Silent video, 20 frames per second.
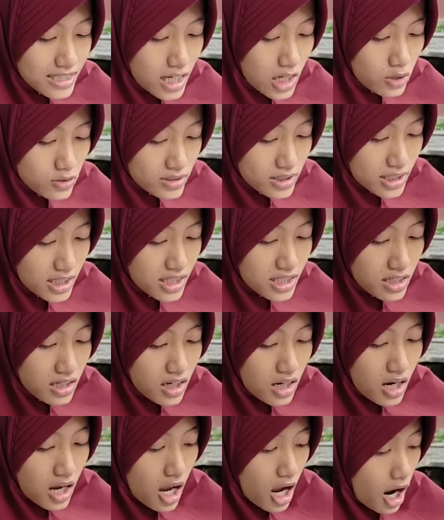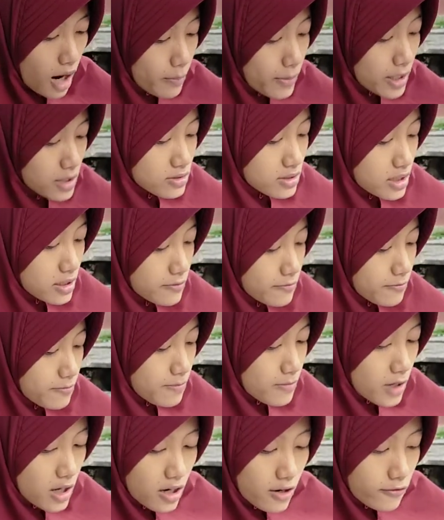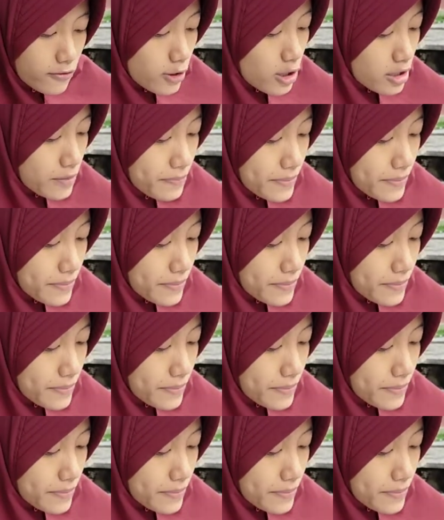daughter, about the frog